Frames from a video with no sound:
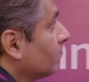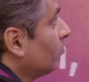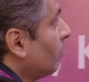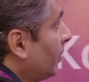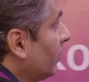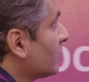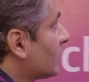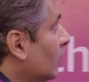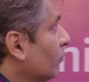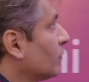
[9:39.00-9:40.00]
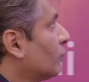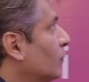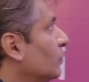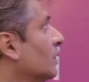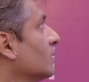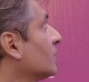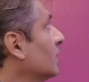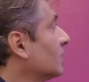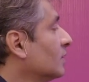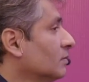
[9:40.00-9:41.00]
Maybe I'll start with few things, right?
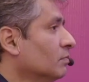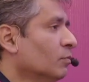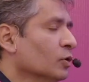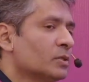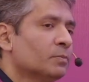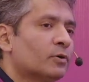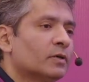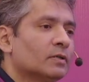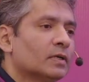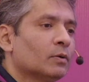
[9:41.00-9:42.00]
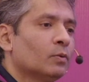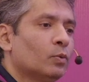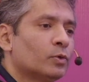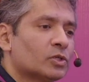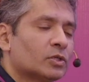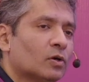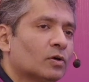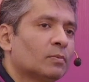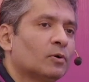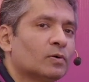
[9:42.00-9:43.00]
The most important thing which I talked
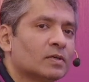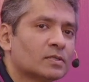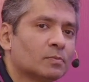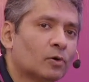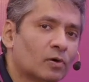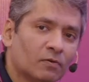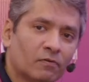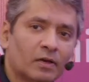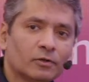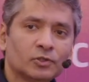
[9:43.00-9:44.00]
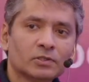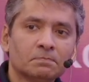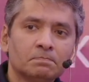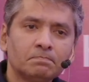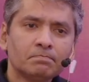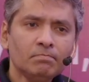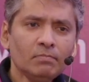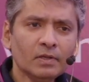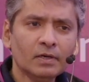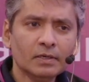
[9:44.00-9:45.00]
about is the model evaluation.
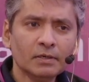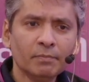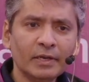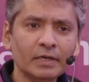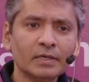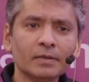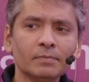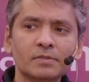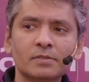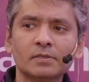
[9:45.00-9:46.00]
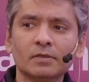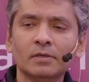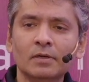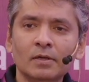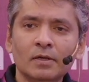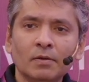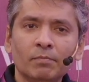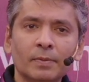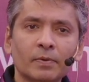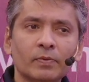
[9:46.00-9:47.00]
Many a times
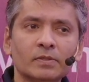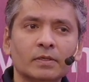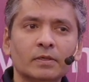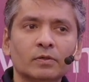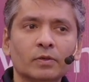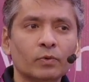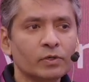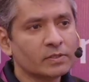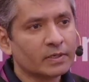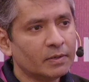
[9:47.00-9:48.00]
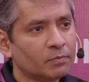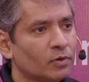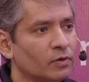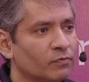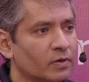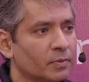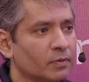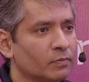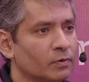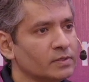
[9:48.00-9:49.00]
people will think, okay, what is the right model for me?
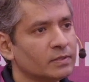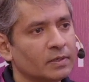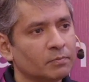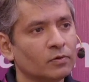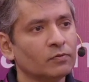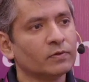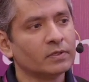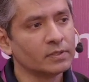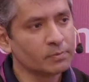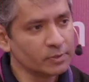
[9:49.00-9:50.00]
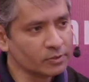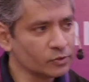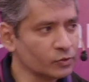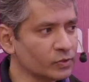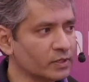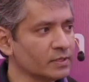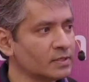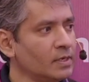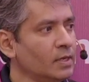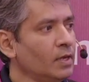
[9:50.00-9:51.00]
What is the right model for this business use case?
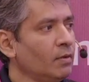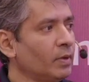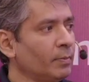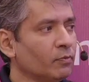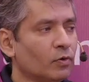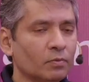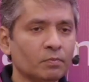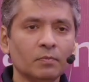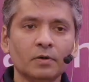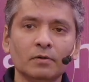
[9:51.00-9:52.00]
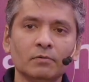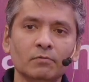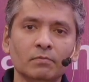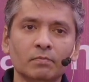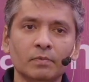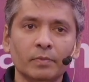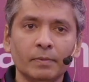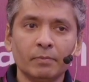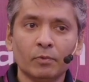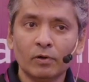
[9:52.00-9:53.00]
Maybe
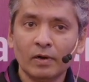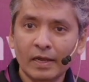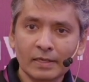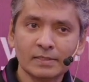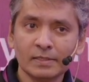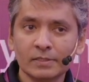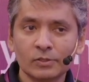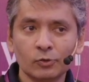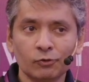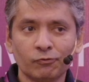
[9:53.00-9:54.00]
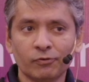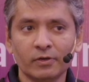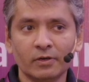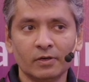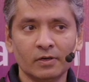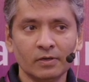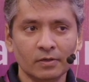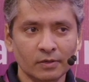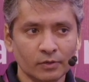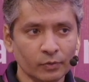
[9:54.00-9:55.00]
model X is good for
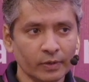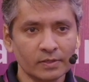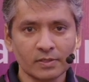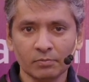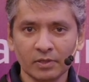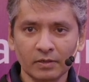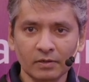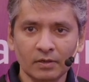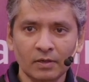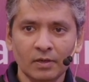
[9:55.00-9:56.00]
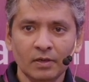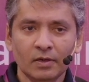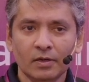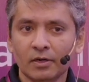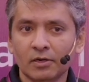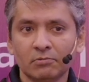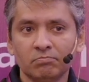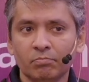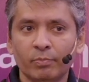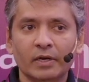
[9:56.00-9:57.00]
doing something,
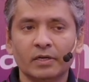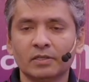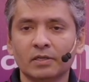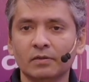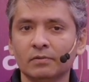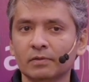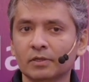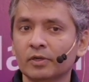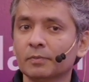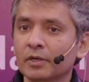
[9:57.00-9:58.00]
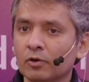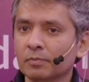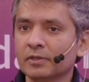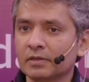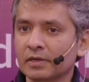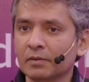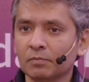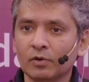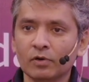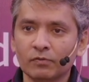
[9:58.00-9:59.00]
but it may not be the right
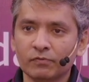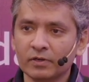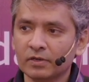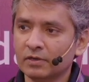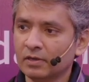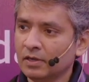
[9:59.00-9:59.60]
model for